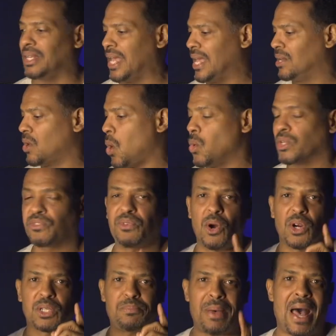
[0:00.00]
And as
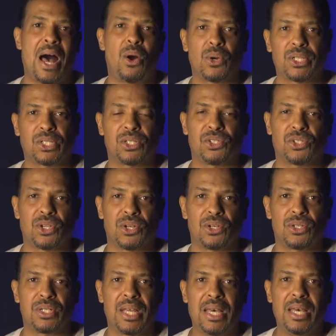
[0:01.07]
far as power is
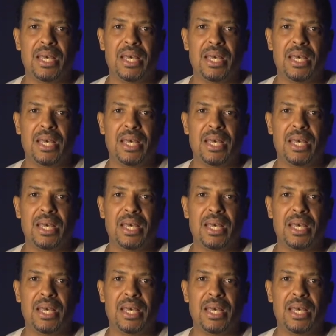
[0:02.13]
concerned,